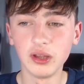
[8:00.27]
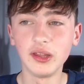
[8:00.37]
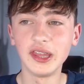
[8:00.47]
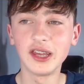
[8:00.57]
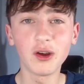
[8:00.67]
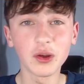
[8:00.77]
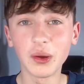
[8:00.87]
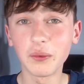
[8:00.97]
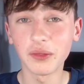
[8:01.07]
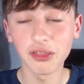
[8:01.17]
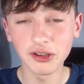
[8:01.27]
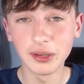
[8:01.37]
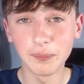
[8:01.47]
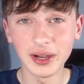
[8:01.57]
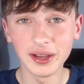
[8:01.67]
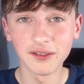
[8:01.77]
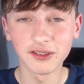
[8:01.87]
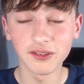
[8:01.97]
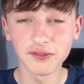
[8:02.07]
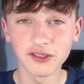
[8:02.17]
He can't go out with the three at the back in
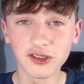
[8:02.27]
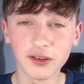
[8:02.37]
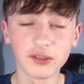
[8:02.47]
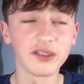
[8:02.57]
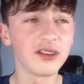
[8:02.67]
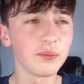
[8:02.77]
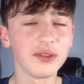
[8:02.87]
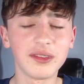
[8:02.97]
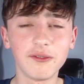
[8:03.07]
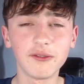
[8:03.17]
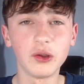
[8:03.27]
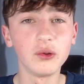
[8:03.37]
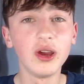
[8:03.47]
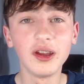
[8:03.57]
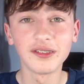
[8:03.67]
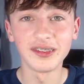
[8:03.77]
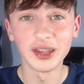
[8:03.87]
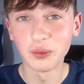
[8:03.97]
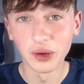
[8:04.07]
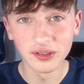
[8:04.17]
the Champions League final because it
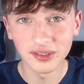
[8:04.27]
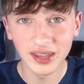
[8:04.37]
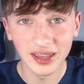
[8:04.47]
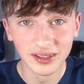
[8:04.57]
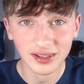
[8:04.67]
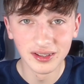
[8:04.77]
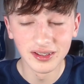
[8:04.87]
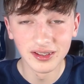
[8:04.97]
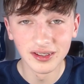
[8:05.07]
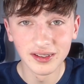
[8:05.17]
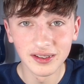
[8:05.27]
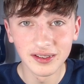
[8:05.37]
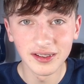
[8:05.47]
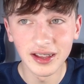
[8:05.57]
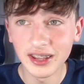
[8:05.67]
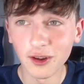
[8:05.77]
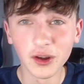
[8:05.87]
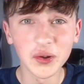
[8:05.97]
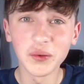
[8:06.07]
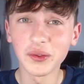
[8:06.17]
didn't work today. And he
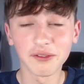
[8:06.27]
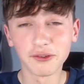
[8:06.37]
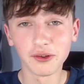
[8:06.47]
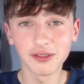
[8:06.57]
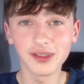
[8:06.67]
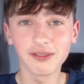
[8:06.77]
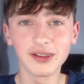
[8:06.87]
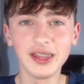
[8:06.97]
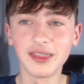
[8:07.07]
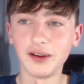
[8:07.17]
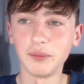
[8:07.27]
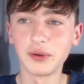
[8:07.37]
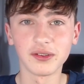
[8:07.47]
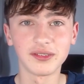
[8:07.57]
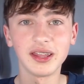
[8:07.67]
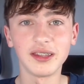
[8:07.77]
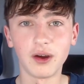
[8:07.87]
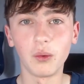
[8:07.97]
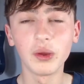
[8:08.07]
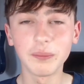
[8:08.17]
can't go out with a 4-3-3 either, because then
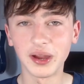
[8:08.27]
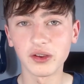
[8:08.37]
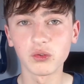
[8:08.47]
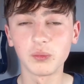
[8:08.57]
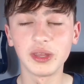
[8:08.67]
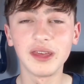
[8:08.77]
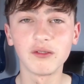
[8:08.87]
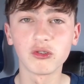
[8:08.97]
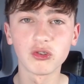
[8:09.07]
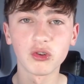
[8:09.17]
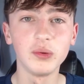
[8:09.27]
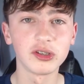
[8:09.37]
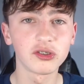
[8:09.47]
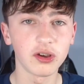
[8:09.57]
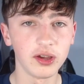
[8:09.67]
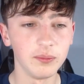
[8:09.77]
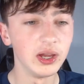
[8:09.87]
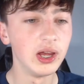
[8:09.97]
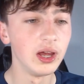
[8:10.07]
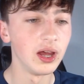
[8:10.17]
our wing-backs would be given so much time
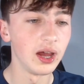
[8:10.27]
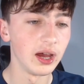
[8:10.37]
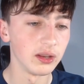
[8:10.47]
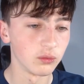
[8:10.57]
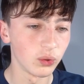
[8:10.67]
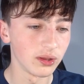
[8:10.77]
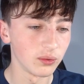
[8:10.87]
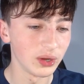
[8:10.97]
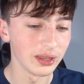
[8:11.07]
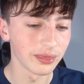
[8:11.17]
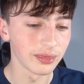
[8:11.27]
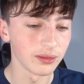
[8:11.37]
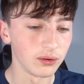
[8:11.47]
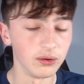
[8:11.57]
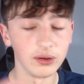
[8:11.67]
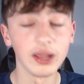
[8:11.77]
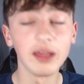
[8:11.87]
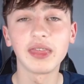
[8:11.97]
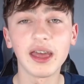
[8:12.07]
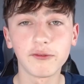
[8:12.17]
and width. Or
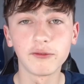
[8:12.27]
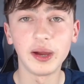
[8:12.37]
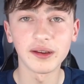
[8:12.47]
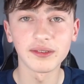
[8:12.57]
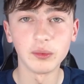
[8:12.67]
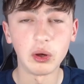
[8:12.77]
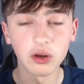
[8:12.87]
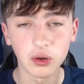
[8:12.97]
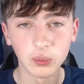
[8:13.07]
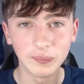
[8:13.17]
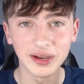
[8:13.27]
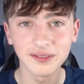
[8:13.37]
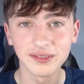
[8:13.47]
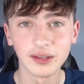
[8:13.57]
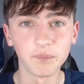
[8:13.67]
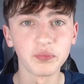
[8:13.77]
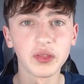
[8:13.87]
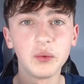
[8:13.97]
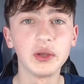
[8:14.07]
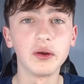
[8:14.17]
if their full-backs mark our wing-backs, then
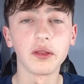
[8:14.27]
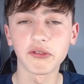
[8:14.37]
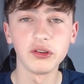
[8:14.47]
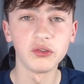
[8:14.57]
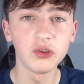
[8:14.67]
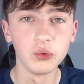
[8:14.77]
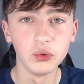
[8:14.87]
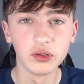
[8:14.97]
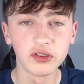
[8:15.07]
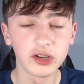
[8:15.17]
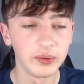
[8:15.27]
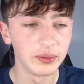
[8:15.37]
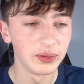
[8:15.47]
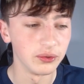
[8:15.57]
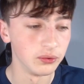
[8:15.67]
we got a 3-on-2 all the time in the middle.